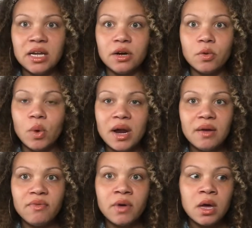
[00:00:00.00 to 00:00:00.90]
Or what
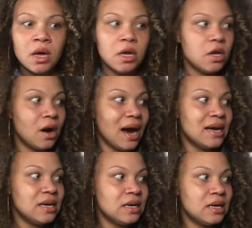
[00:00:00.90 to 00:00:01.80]
if, you know, I
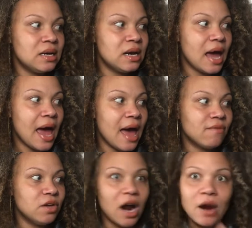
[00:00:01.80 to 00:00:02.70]
didn't have,
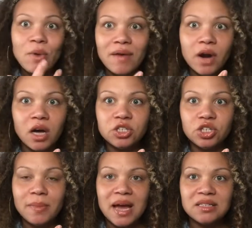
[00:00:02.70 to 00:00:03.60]
you know, I don't have an oxygen
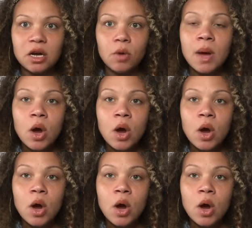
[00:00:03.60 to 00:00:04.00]
mask at home.